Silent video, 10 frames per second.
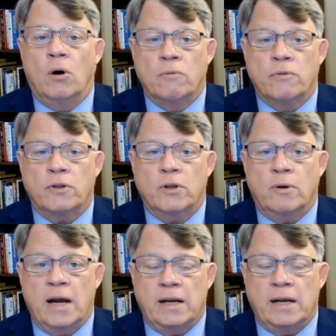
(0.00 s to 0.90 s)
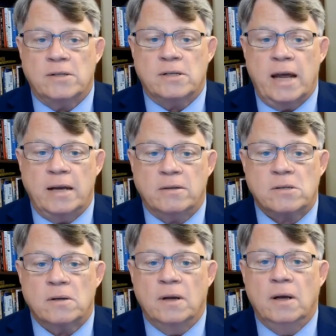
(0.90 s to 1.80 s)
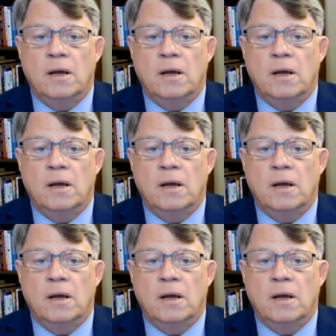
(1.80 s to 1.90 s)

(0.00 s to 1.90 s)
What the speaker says: over the United States.